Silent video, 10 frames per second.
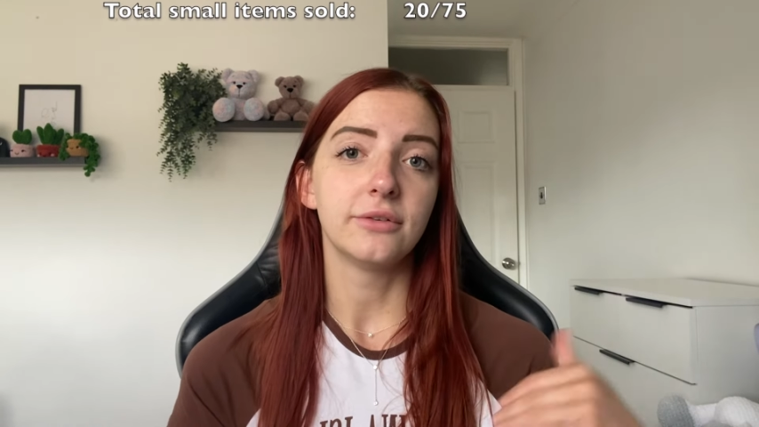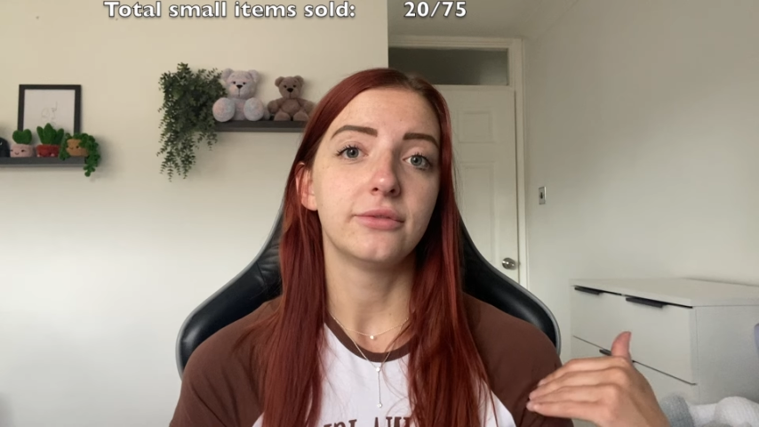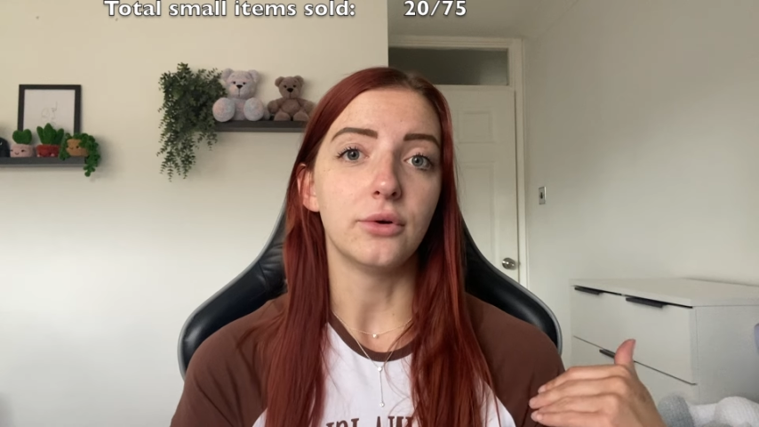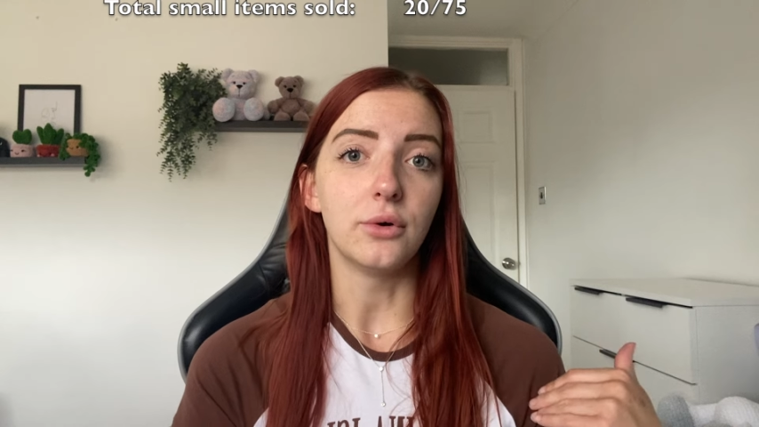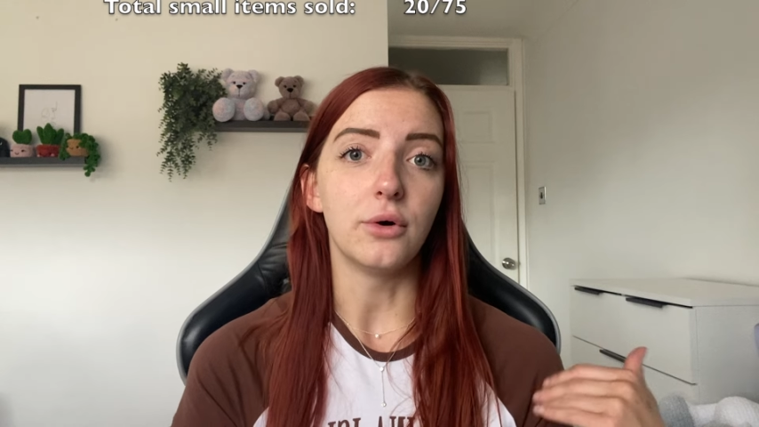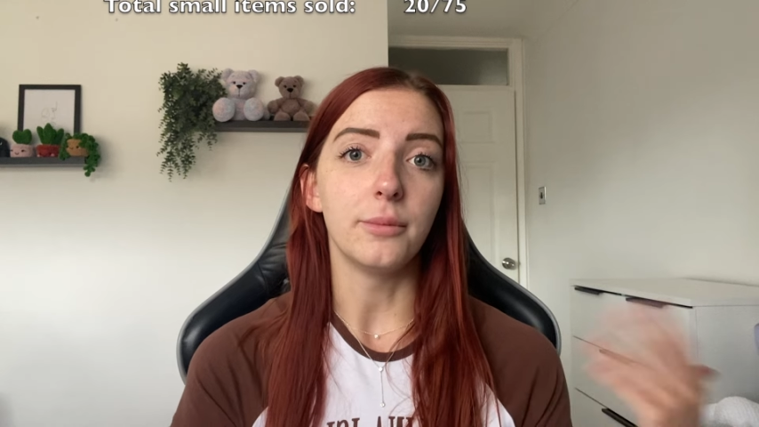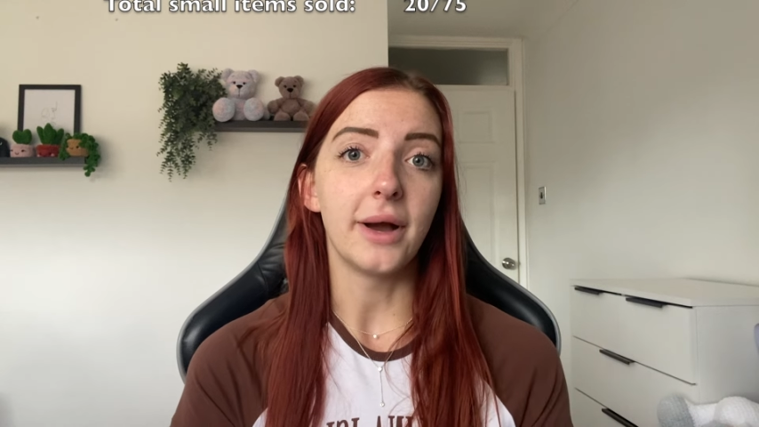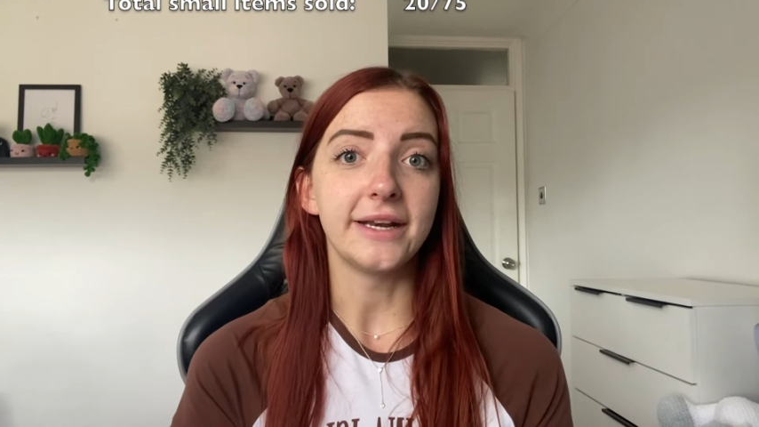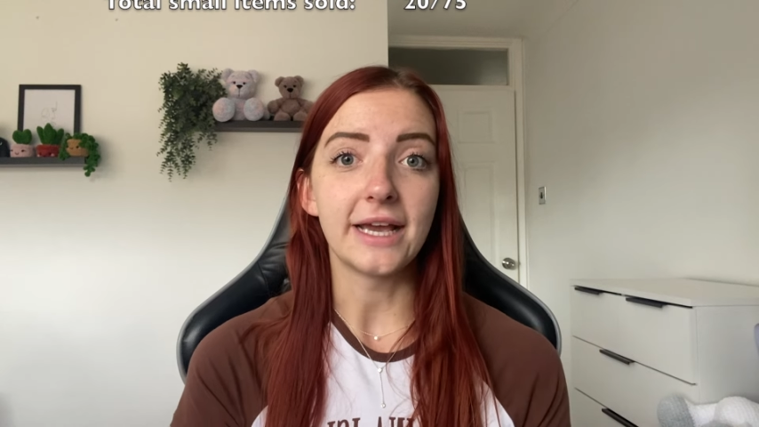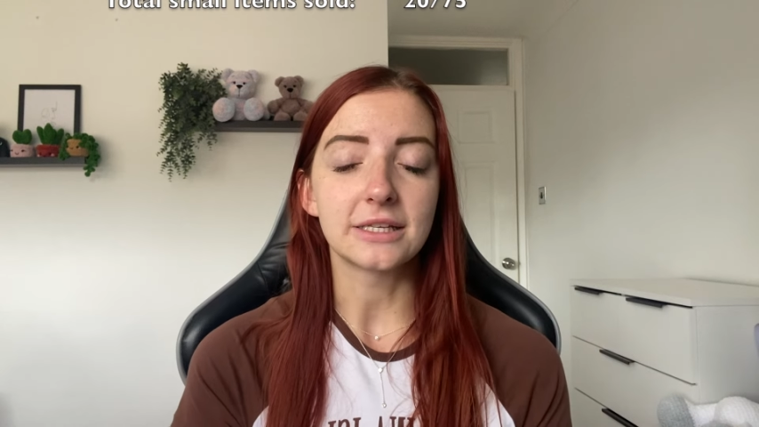for
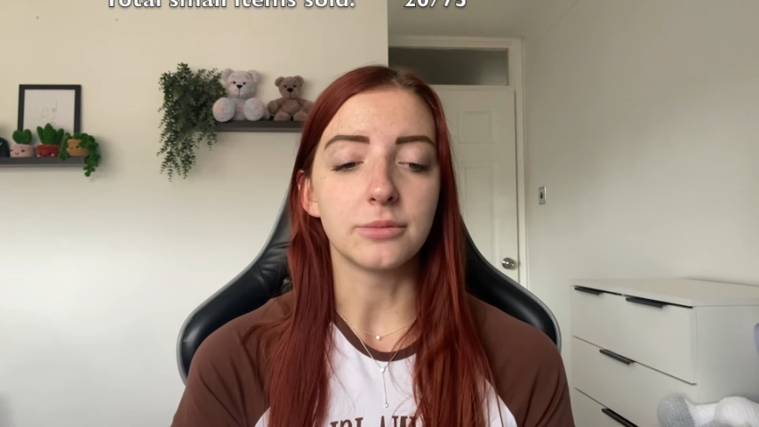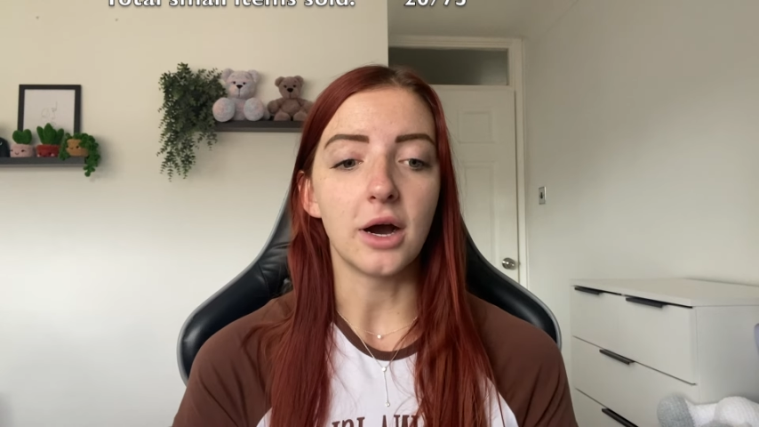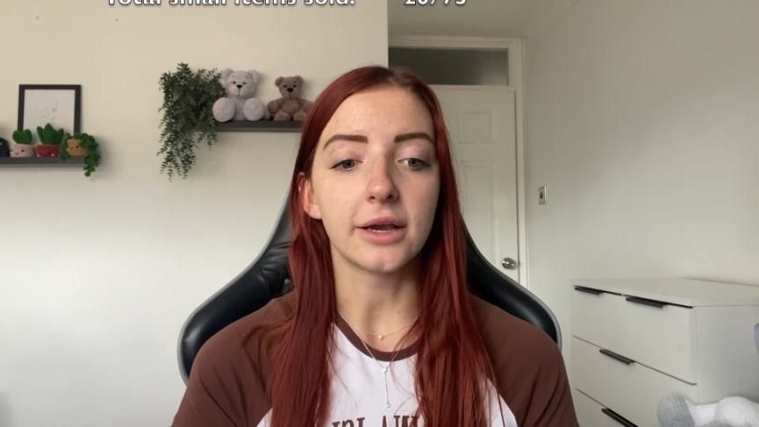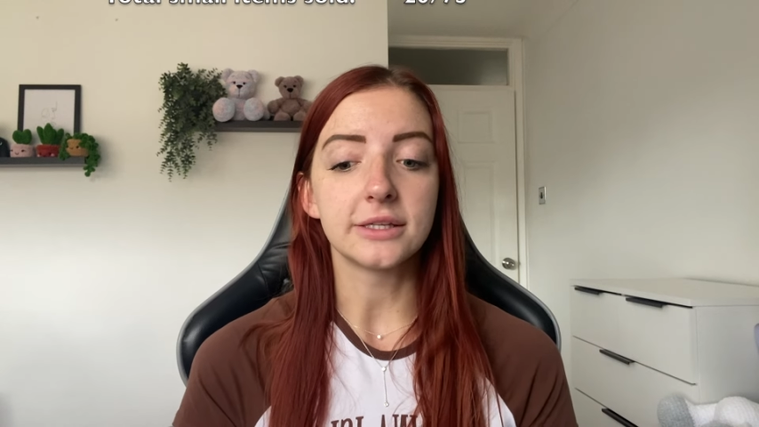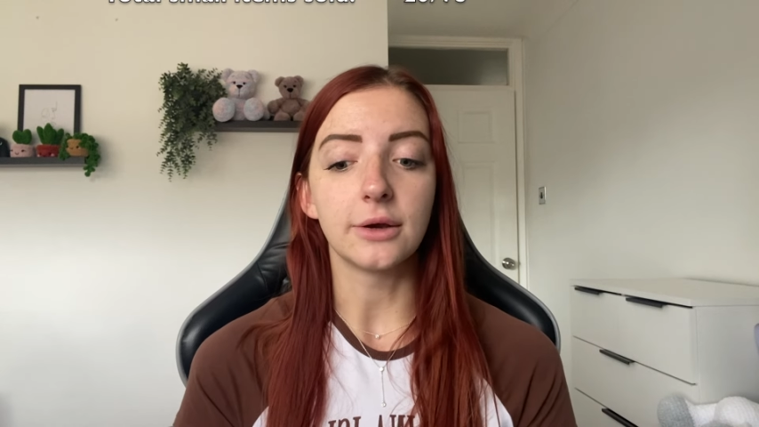my next market,